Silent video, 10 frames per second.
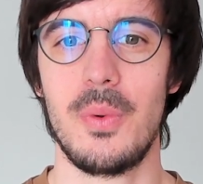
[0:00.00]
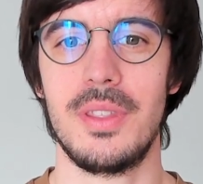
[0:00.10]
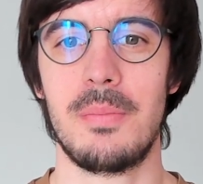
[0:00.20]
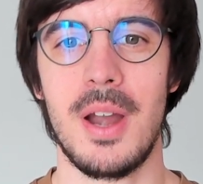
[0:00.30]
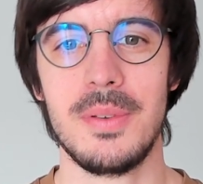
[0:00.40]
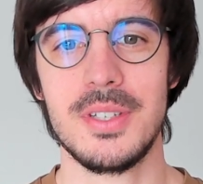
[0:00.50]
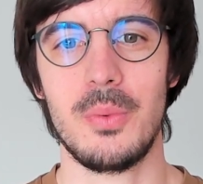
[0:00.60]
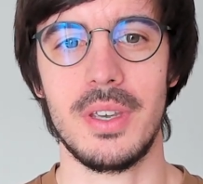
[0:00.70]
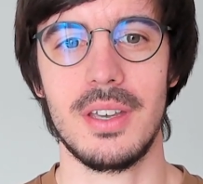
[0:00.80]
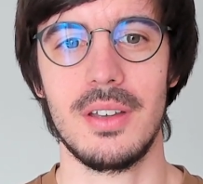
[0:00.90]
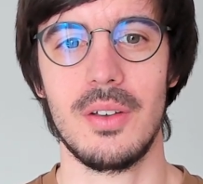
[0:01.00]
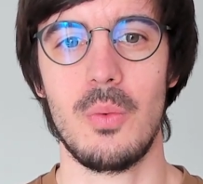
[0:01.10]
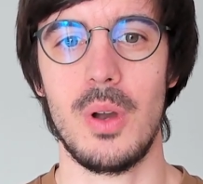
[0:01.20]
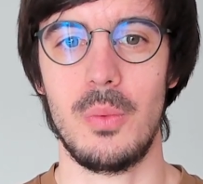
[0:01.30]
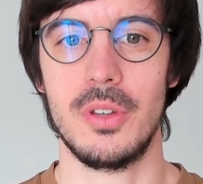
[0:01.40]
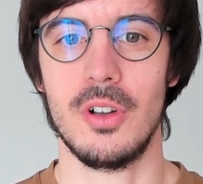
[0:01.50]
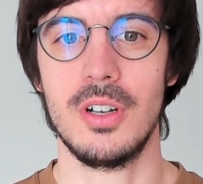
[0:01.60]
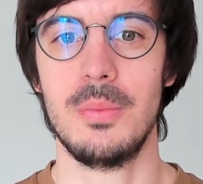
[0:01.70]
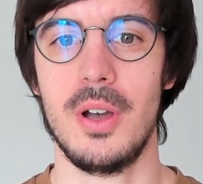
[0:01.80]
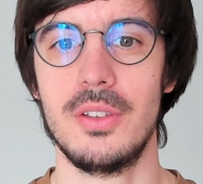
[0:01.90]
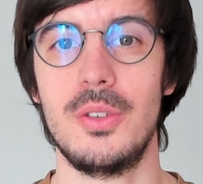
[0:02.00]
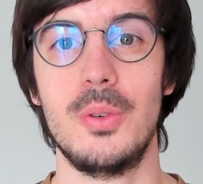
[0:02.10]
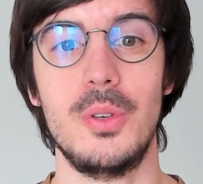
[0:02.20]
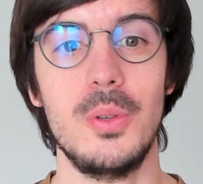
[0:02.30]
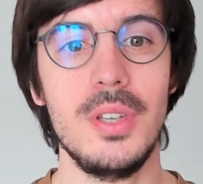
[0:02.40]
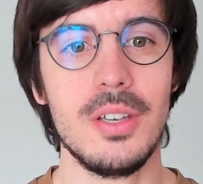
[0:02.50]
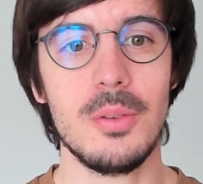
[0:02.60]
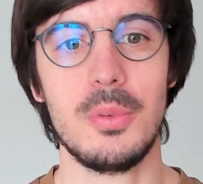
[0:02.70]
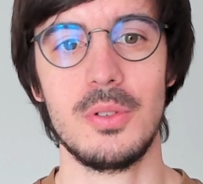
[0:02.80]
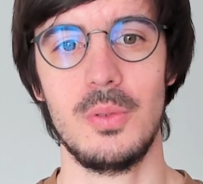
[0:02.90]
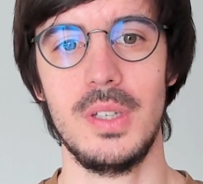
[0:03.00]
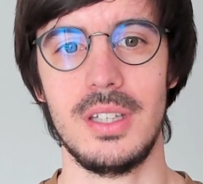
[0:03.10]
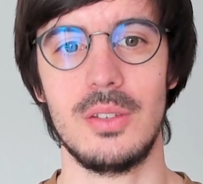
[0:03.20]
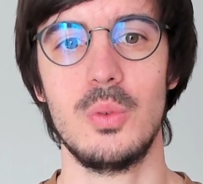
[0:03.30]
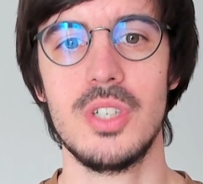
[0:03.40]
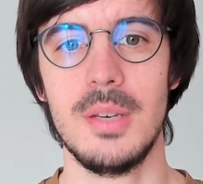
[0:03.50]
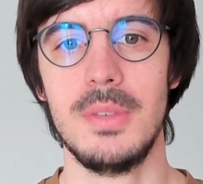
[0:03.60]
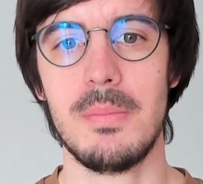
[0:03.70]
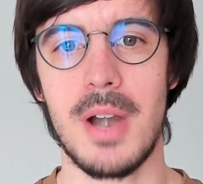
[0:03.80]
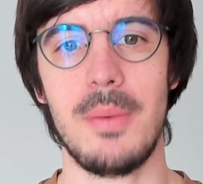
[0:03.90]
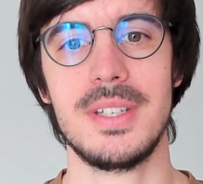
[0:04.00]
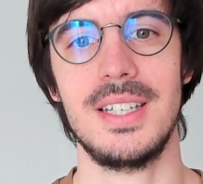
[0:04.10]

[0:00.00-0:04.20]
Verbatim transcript: with the Privacy Week, where we talk about your unique opportunity to shape the privacy